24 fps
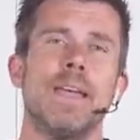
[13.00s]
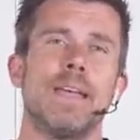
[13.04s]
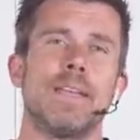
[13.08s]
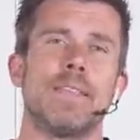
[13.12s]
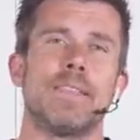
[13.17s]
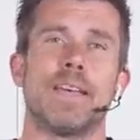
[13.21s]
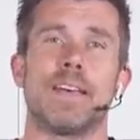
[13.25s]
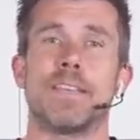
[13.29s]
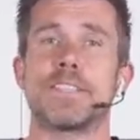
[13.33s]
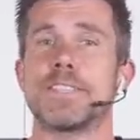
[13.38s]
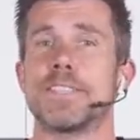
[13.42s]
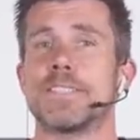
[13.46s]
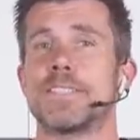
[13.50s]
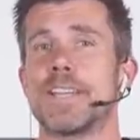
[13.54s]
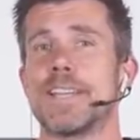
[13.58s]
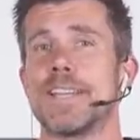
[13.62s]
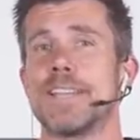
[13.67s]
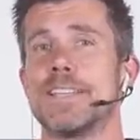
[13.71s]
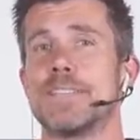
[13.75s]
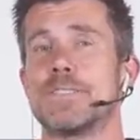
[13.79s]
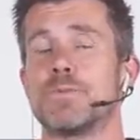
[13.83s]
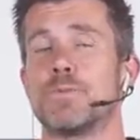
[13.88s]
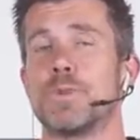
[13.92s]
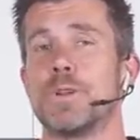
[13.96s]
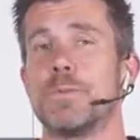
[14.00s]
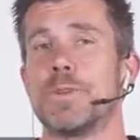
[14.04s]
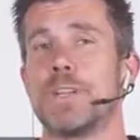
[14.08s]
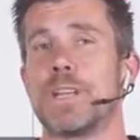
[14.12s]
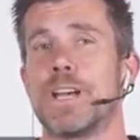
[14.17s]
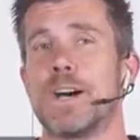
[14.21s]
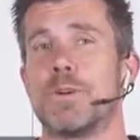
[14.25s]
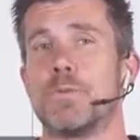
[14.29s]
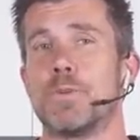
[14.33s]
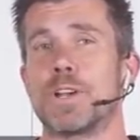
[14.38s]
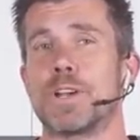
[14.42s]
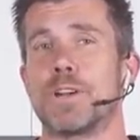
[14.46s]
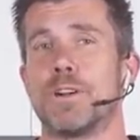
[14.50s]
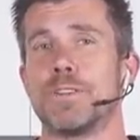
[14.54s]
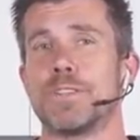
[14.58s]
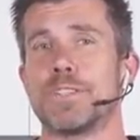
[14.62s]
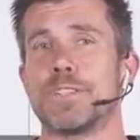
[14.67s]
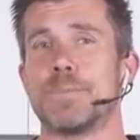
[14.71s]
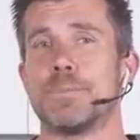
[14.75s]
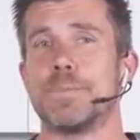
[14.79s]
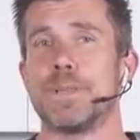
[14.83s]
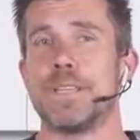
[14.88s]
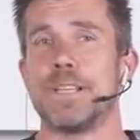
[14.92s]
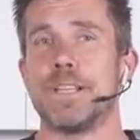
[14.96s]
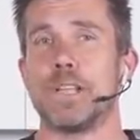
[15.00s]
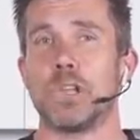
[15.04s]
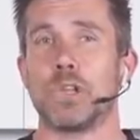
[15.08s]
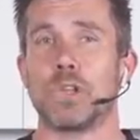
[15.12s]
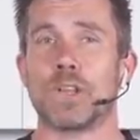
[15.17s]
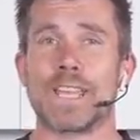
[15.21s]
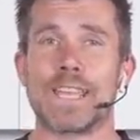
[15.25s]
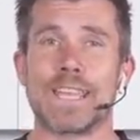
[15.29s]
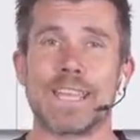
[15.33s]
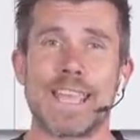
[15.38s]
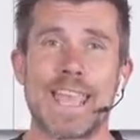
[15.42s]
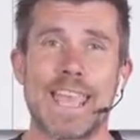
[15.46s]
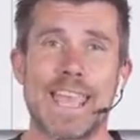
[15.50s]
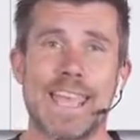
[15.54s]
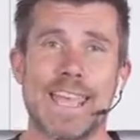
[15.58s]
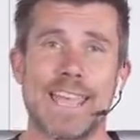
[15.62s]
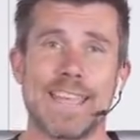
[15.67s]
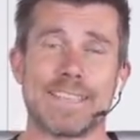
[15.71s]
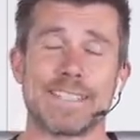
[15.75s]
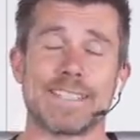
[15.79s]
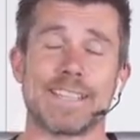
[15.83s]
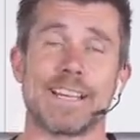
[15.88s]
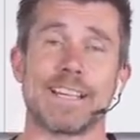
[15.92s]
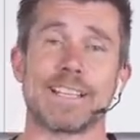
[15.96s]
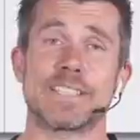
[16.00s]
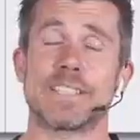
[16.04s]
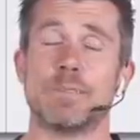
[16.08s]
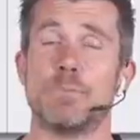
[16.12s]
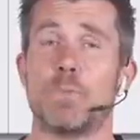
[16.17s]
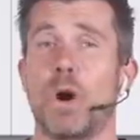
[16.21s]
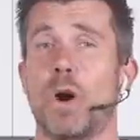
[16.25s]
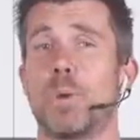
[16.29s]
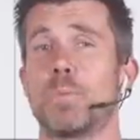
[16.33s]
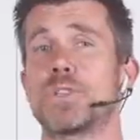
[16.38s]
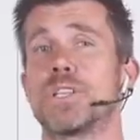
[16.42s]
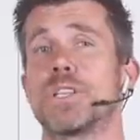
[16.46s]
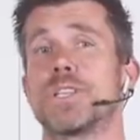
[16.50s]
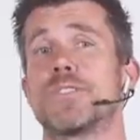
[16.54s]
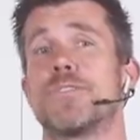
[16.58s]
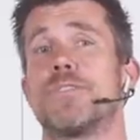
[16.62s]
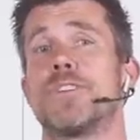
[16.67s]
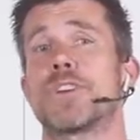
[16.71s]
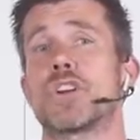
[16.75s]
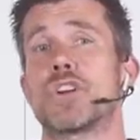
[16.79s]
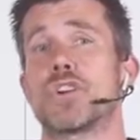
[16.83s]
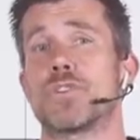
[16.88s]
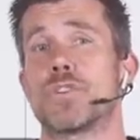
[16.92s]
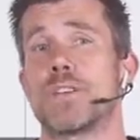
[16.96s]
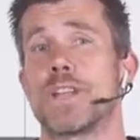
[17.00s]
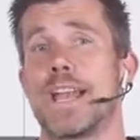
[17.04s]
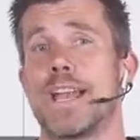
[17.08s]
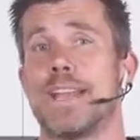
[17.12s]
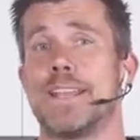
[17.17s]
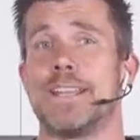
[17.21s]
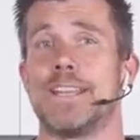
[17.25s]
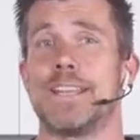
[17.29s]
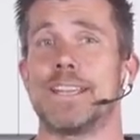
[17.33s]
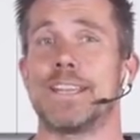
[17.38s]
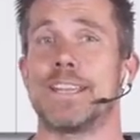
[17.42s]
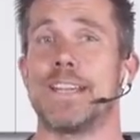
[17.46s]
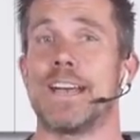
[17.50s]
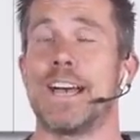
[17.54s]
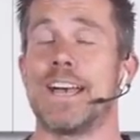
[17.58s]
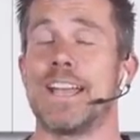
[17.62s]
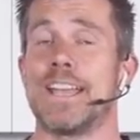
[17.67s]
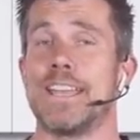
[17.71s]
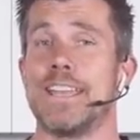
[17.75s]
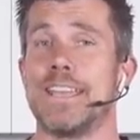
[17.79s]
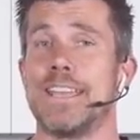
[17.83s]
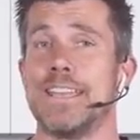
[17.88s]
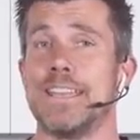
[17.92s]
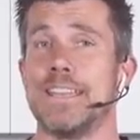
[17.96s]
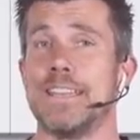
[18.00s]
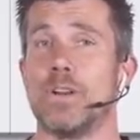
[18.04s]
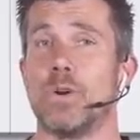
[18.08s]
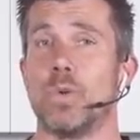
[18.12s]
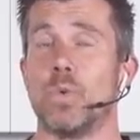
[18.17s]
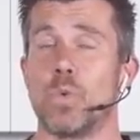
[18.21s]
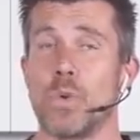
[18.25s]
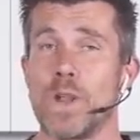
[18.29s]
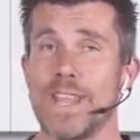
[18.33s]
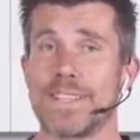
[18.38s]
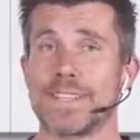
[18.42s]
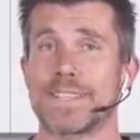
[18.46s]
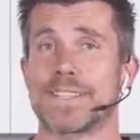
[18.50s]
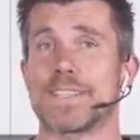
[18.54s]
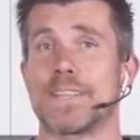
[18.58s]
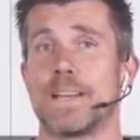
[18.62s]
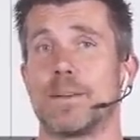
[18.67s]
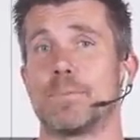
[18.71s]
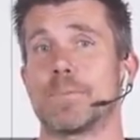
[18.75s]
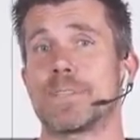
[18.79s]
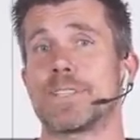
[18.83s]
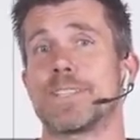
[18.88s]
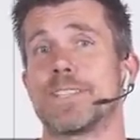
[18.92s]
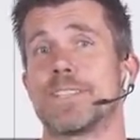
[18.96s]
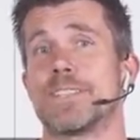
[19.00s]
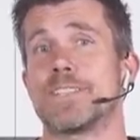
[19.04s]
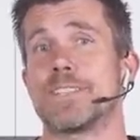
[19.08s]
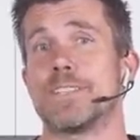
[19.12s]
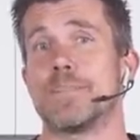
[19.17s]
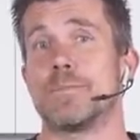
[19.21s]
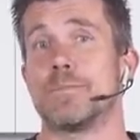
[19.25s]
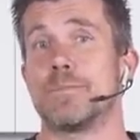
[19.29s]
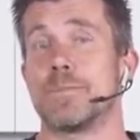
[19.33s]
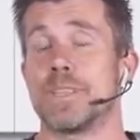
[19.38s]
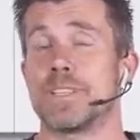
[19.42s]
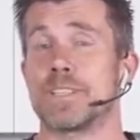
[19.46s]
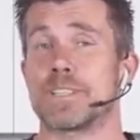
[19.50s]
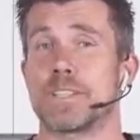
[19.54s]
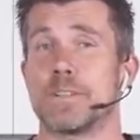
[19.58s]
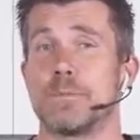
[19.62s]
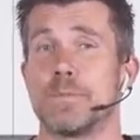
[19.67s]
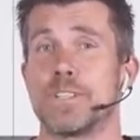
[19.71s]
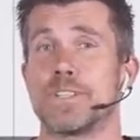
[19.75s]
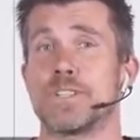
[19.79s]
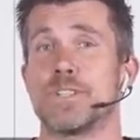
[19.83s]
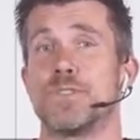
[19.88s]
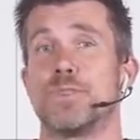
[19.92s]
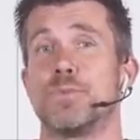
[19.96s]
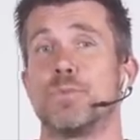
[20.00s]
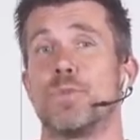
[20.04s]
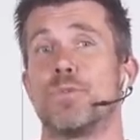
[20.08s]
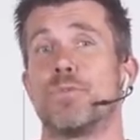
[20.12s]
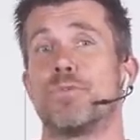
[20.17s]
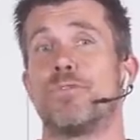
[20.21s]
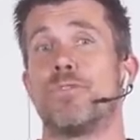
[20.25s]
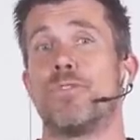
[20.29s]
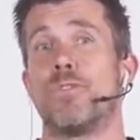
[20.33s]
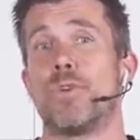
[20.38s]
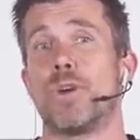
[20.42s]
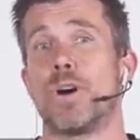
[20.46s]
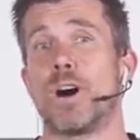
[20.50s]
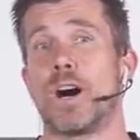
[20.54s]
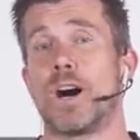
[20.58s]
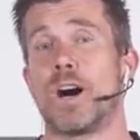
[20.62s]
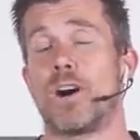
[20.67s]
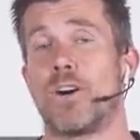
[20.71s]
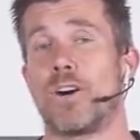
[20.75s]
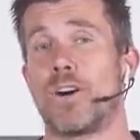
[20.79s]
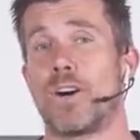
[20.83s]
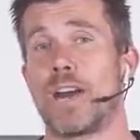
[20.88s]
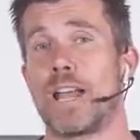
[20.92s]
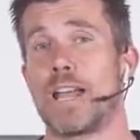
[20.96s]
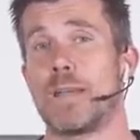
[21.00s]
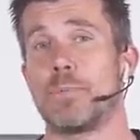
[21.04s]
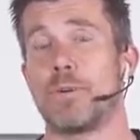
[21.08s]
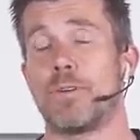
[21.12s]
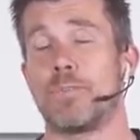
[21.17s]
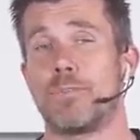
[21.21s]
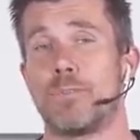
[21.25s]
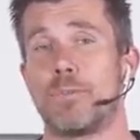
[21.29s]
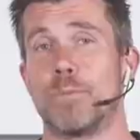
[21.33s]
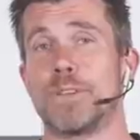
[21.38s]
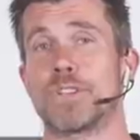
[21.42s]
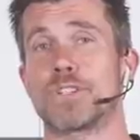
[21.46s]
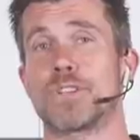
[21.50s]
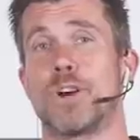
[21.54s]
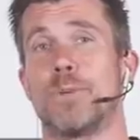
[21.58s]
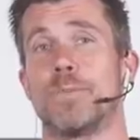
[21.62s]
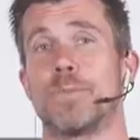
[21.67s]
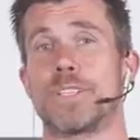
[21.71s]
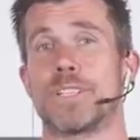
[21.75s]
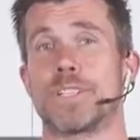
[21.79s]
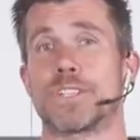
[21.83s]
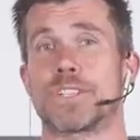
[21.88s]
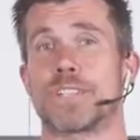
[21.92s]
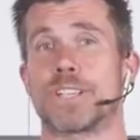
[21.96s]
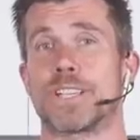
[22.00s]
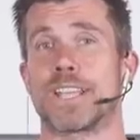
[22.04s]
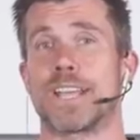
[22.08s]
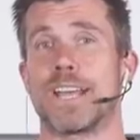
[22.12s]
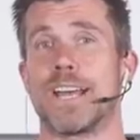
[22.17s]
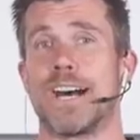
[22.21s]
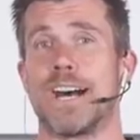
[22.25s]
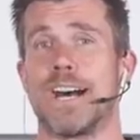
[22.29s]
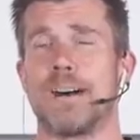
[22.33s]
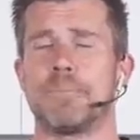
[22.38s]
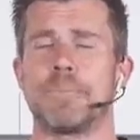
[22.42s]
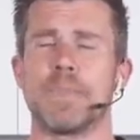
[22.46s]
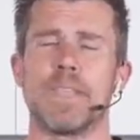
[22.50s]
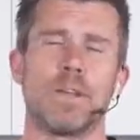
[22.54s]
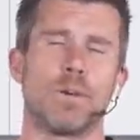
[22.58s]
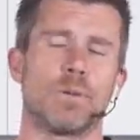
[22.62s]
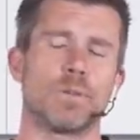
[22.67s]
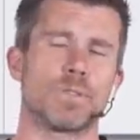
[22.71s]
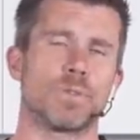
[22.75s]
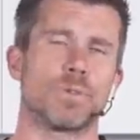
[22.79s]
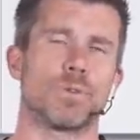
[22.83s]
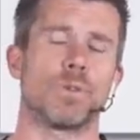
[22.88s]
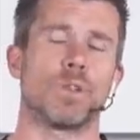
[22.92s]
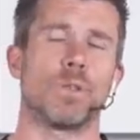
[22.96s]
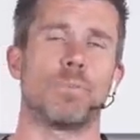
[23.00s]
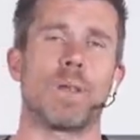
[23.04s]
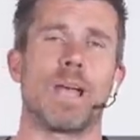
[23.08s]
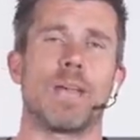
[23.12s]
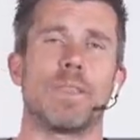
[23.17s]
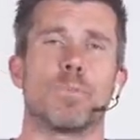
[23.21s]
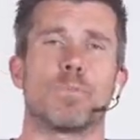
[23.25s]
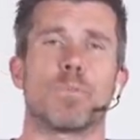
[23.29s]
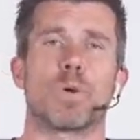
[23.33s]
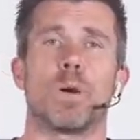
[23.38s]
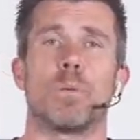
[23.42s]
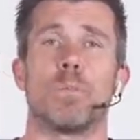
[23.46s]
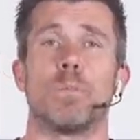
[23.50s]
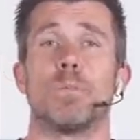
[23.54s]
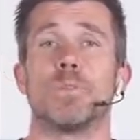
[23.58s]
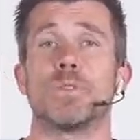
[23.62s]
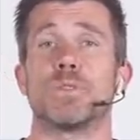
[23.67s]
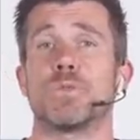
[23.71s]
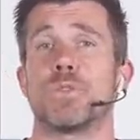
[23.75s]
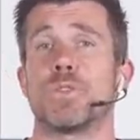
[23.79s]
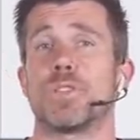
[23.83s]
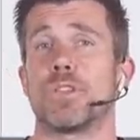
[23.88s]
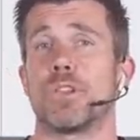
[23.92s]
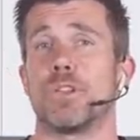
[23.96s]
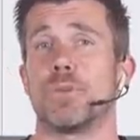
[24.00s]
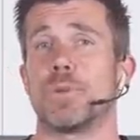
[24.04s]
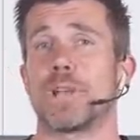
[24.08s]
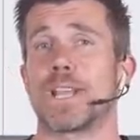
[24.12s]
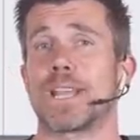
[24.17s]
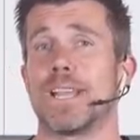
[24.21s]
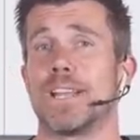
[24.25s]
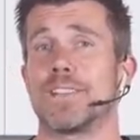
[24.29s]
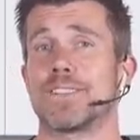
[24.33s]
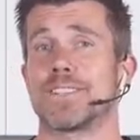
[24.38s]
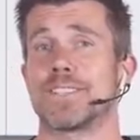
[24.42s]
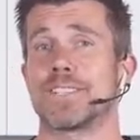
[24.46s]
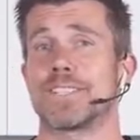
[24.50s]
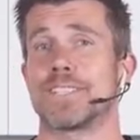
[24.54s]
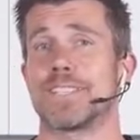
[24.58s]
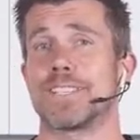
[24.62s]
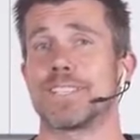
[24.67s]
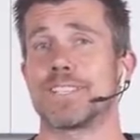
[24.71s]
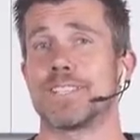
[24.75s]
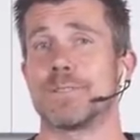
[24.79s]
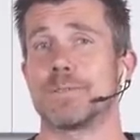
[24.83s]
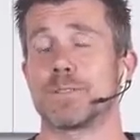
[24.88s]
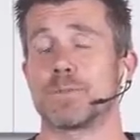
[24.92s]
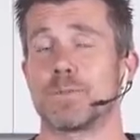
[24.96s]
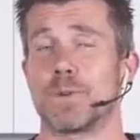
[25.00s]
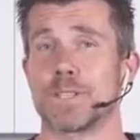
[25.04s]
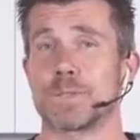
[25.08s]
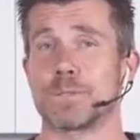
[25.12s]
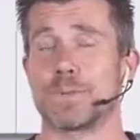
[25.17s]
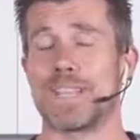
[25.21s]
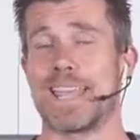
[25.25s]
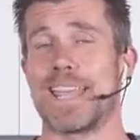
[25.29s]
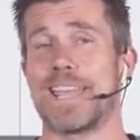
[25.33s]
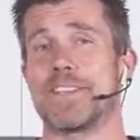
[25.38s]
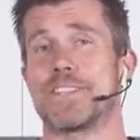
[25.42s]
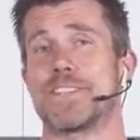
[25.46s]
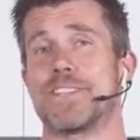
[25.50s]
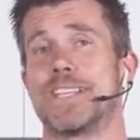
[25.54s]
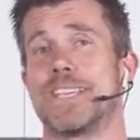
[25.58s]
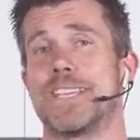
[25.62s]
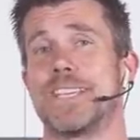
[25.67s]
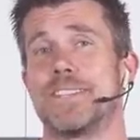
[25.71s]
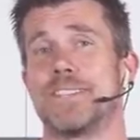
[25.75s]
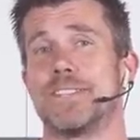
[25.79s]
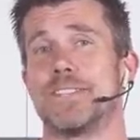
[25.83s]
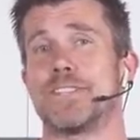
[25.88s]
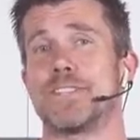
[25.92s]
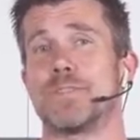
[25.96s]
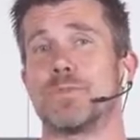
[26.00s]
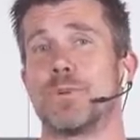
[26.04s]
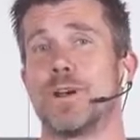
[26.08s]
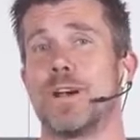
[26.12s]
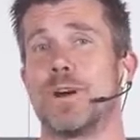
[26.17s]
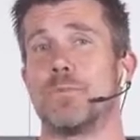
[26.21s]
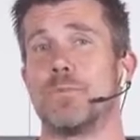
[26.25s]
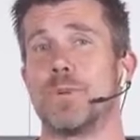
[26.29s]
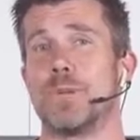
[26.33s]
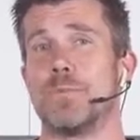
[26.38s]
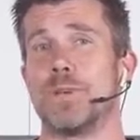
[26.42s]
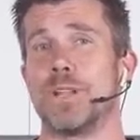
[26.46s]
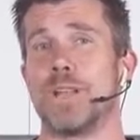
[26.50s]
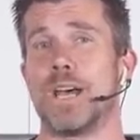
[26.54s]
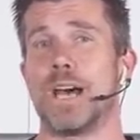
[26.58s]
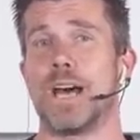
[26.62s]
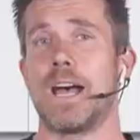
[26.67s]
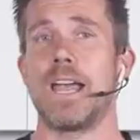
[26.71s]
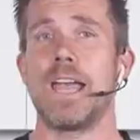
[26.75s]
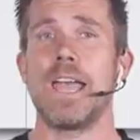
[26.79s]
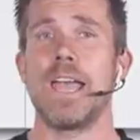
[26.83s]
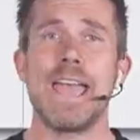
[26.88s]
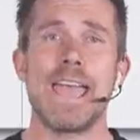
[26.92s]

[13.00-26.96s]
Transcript: Now, today's webinar, we're going to be looking at some options for creating a wet sump system that's going to be suitable for a high performance competition car. We'll talk all about the problems with lubrication systems once we actually get into our webinar.